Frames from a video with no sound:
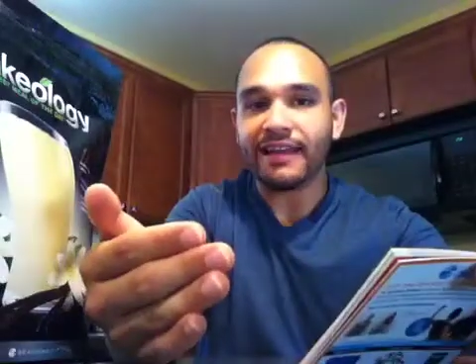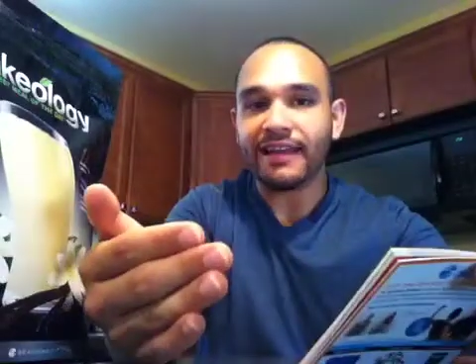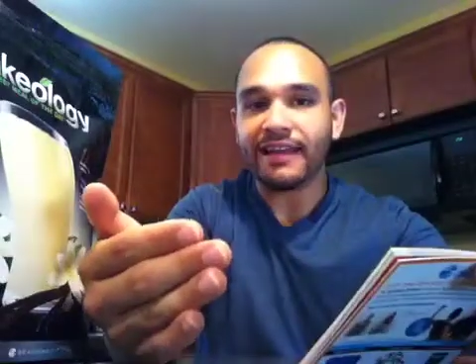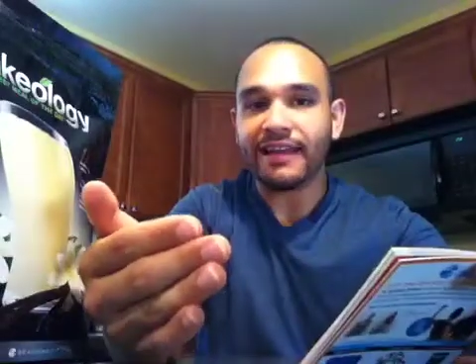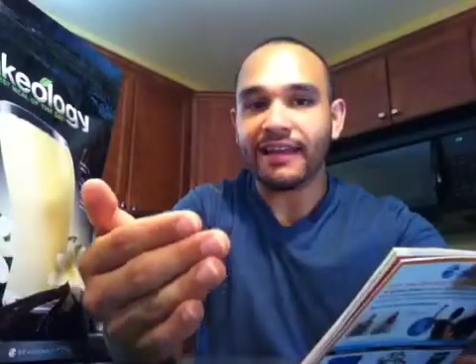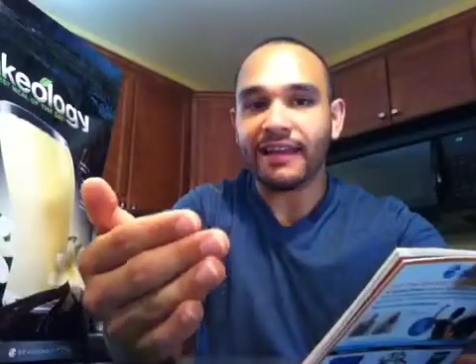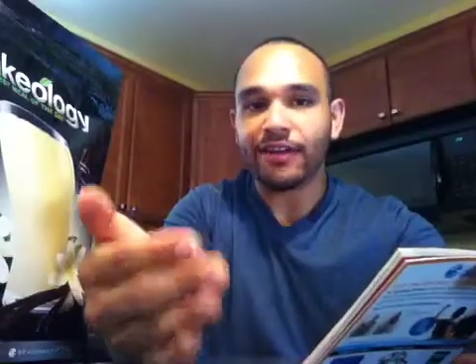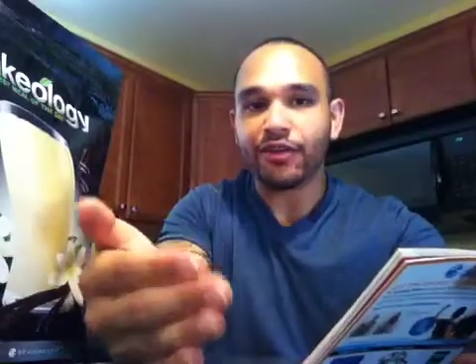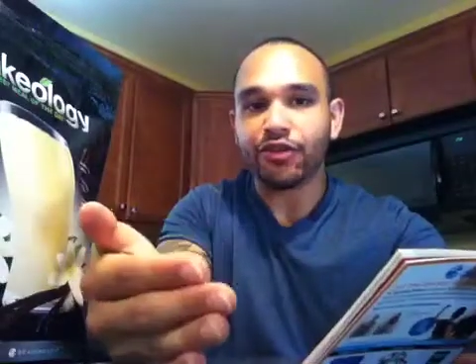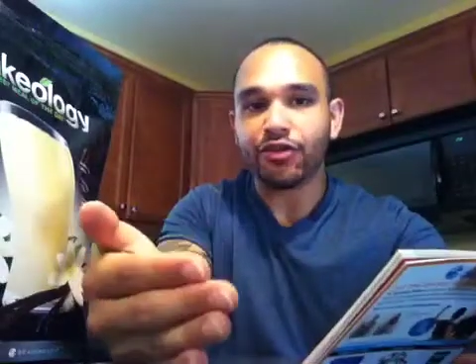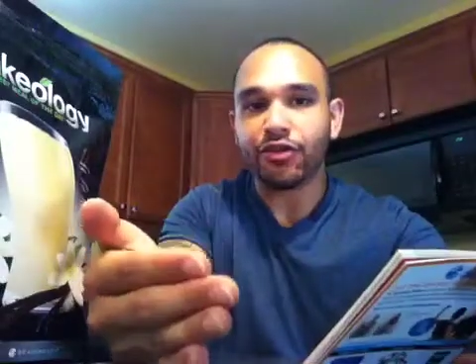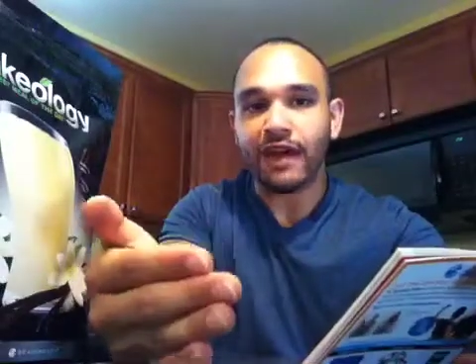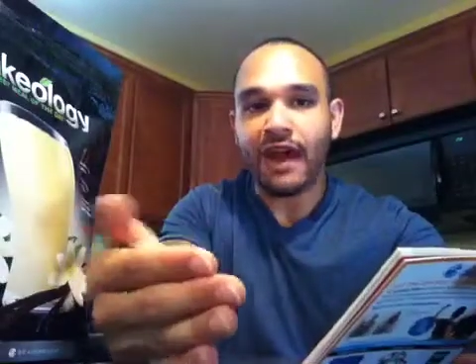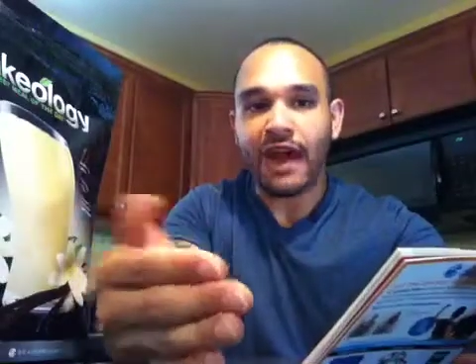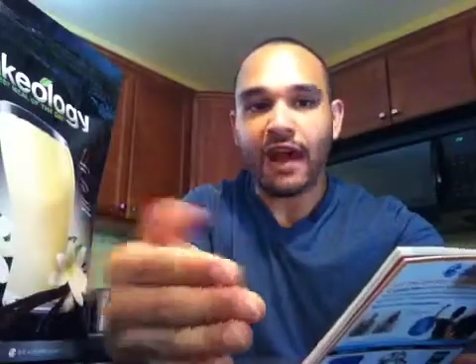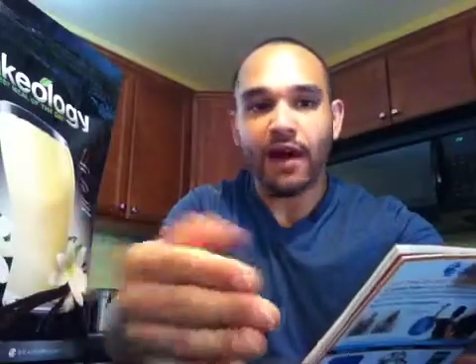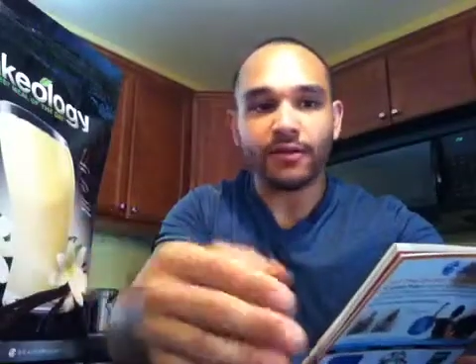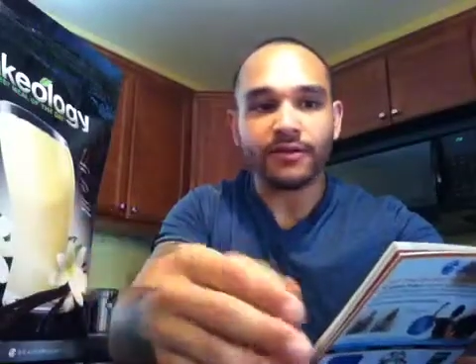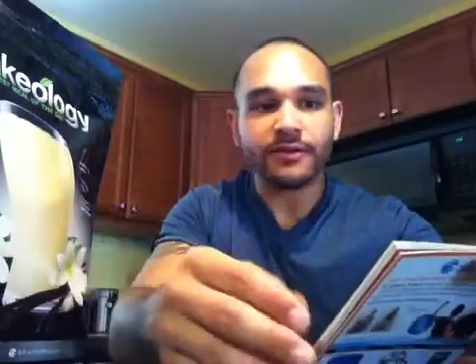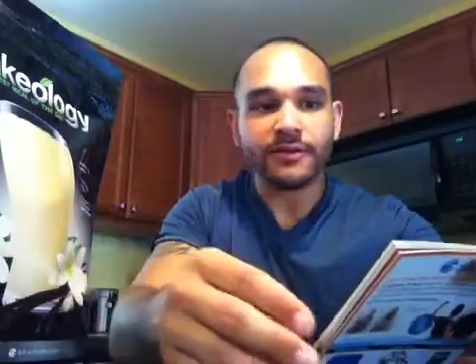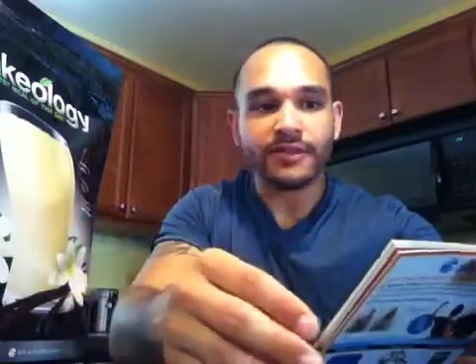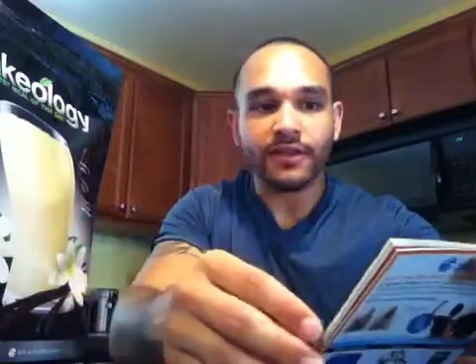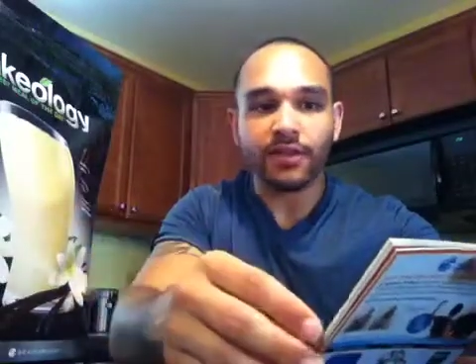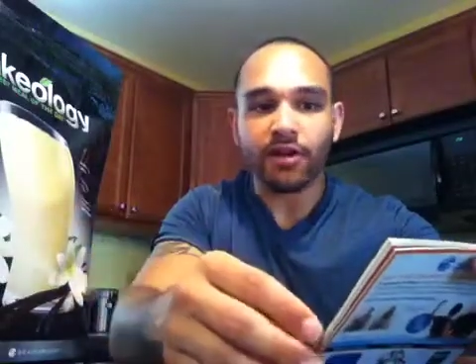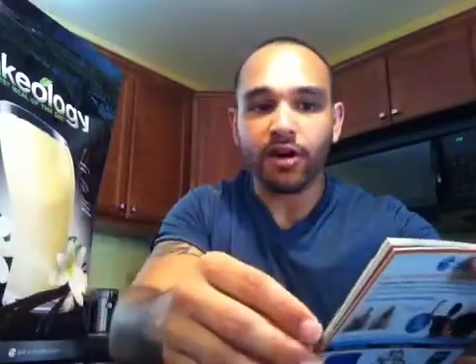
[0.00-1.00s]
in your
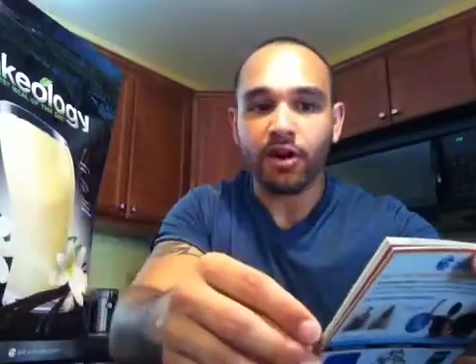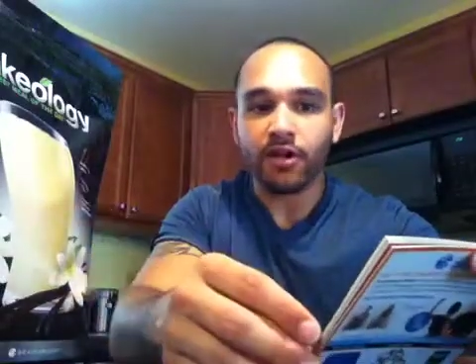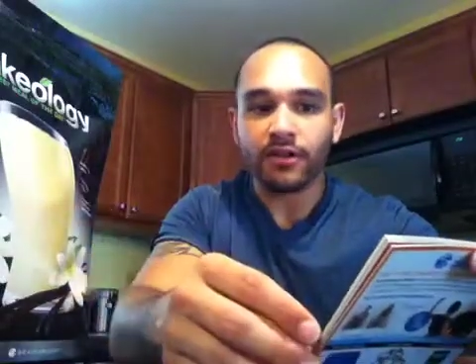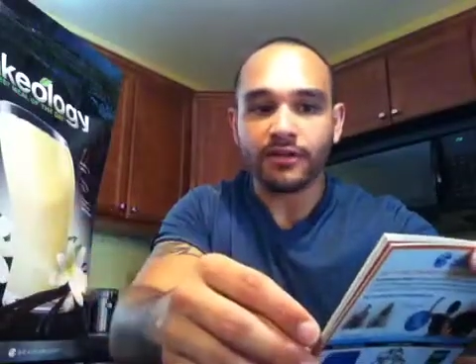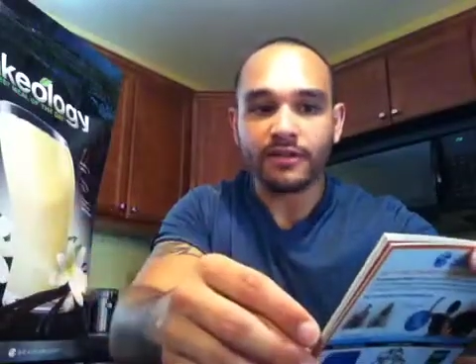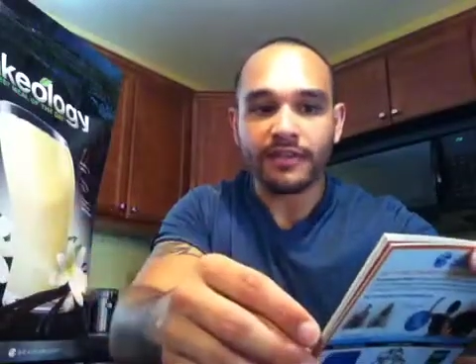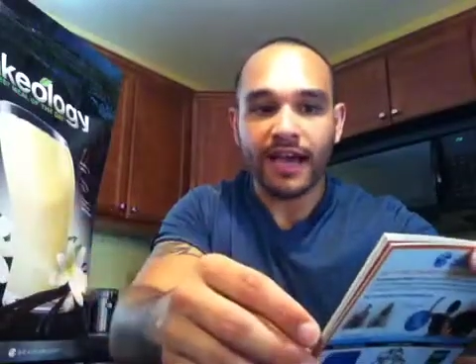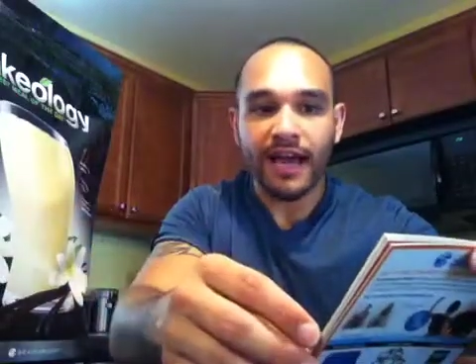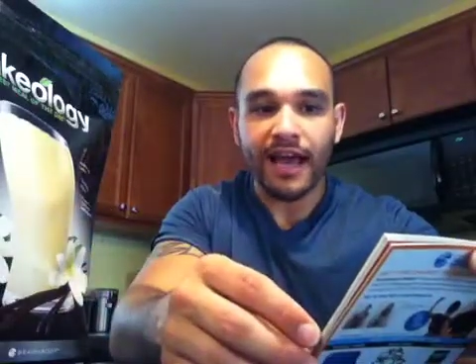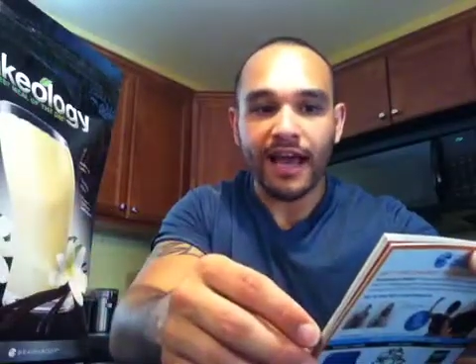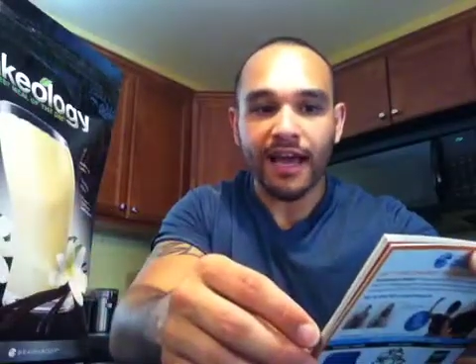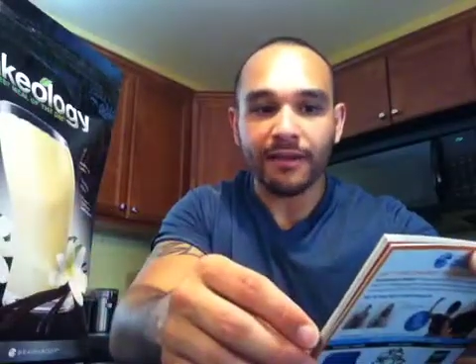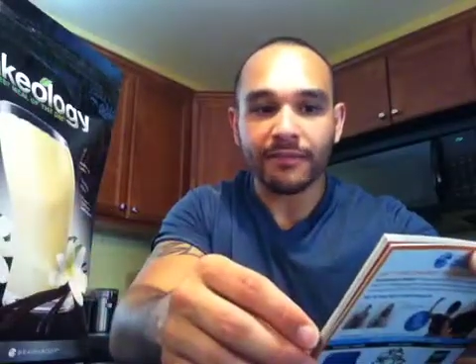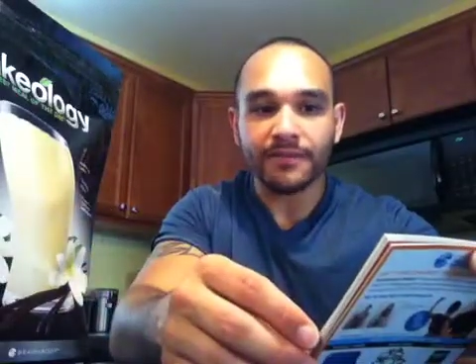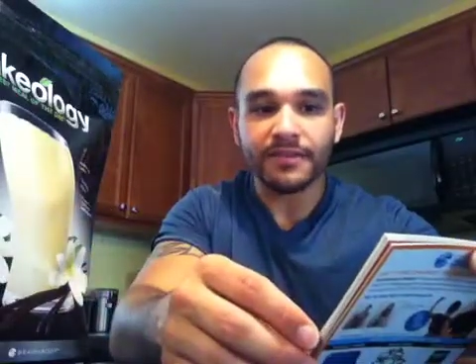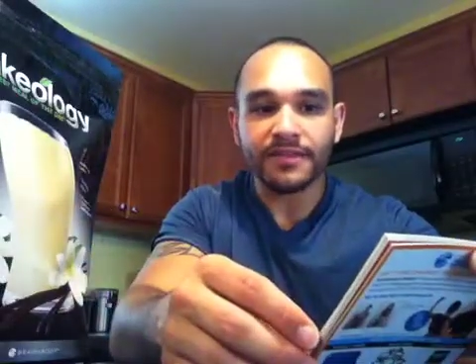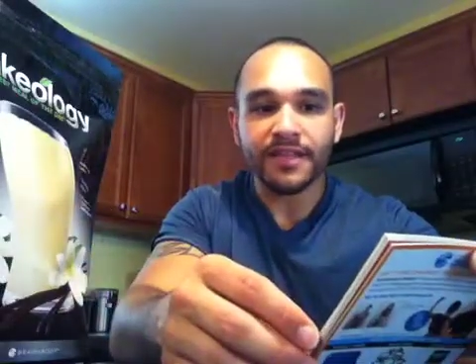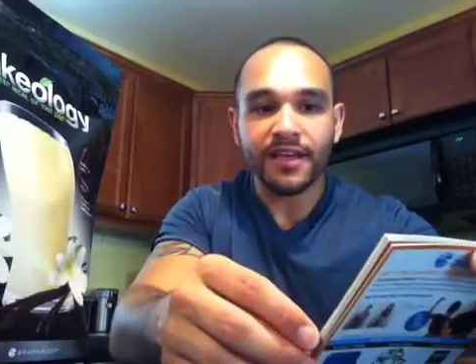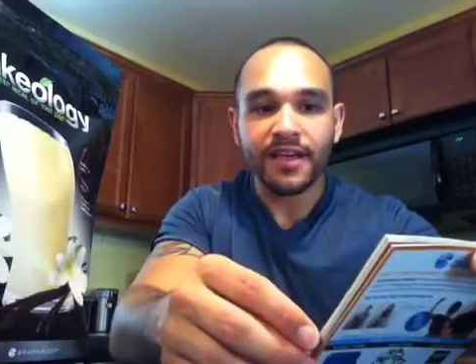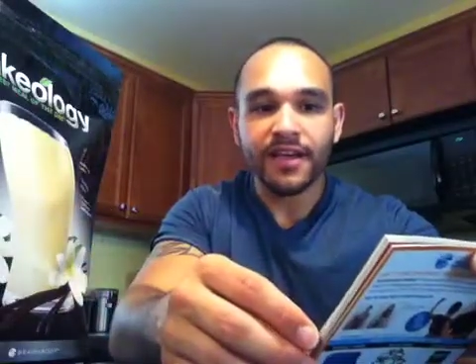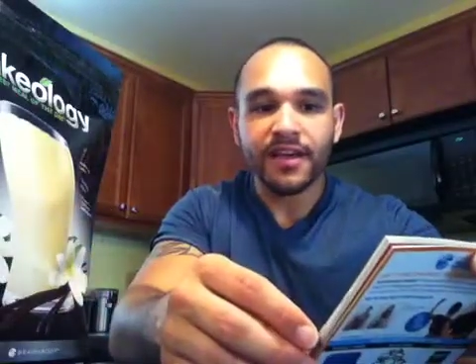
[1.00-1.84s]
house at all times.